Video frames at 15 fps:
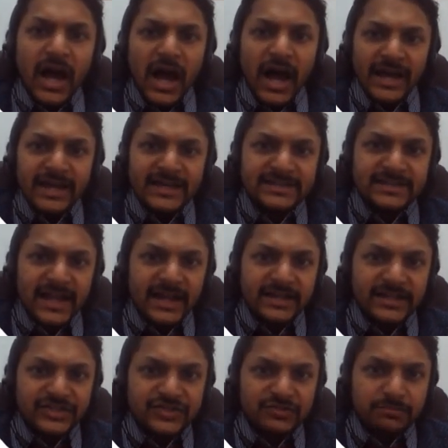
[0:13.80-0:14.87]
Ice at
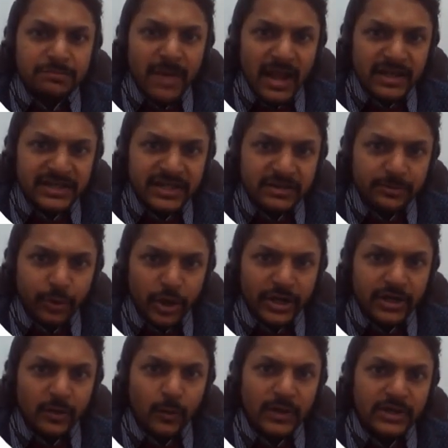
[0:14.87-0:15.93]
its melting
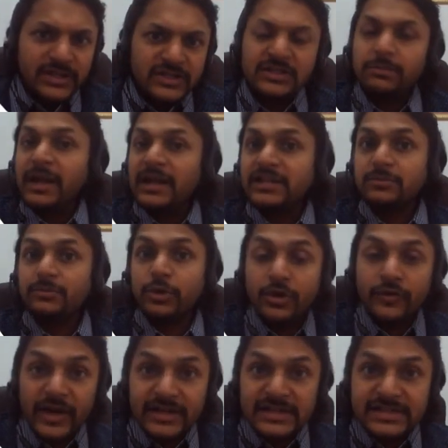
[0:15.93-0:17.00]
point. Now, what is the melting point
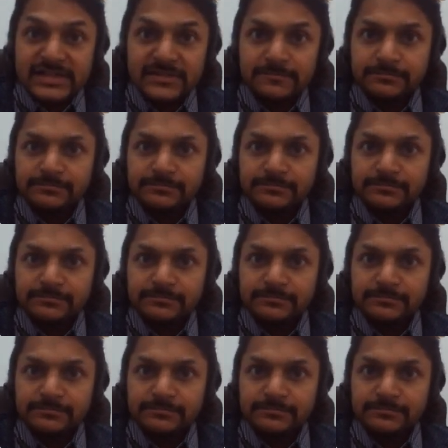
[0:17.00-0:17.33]
of ice?